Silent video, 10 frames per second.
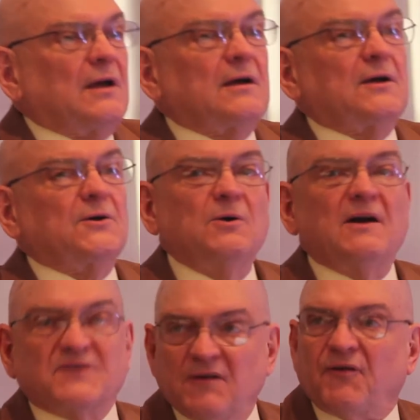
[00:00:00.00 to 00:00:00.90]
uh, who
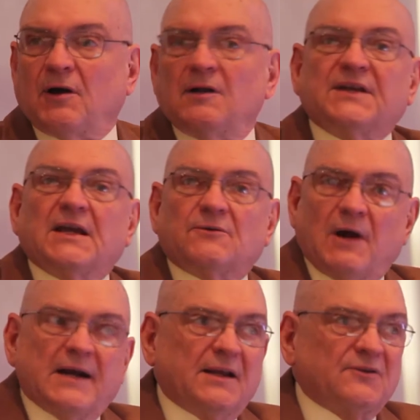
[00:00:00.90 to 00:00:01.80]
have difficulty in
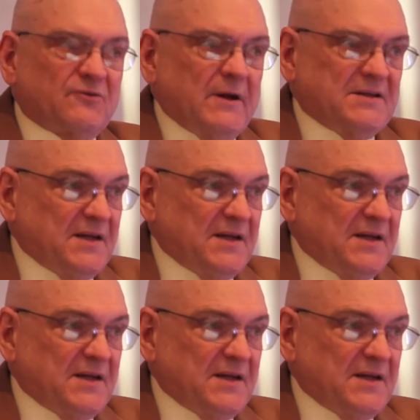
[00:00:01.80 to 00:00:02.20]
writing straight